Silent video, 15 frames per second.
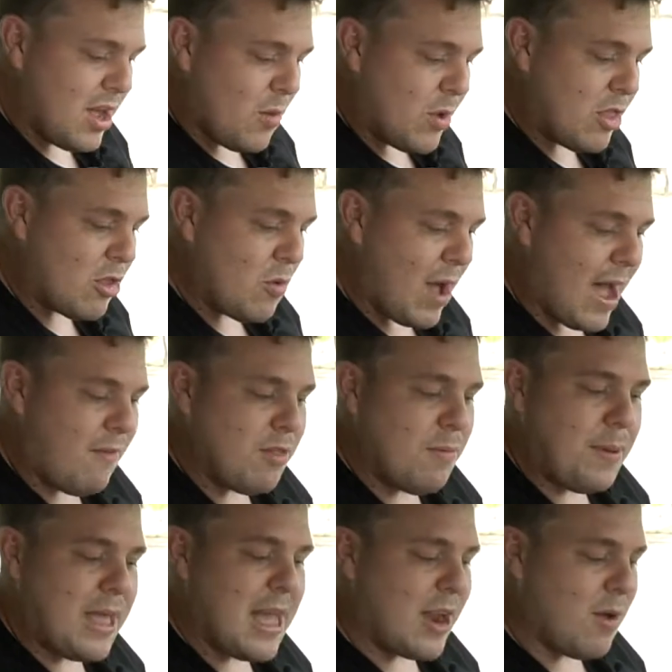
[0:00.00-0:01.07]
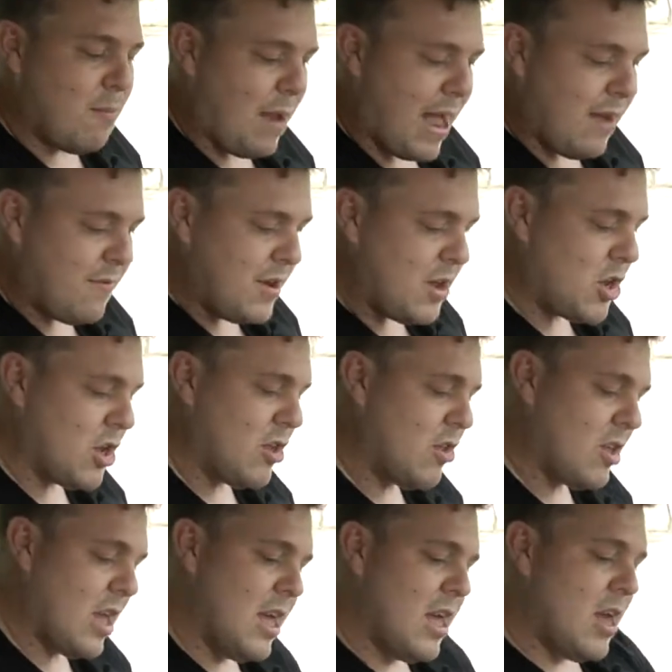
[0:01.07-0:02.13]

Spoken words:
we do have the piano black finishes.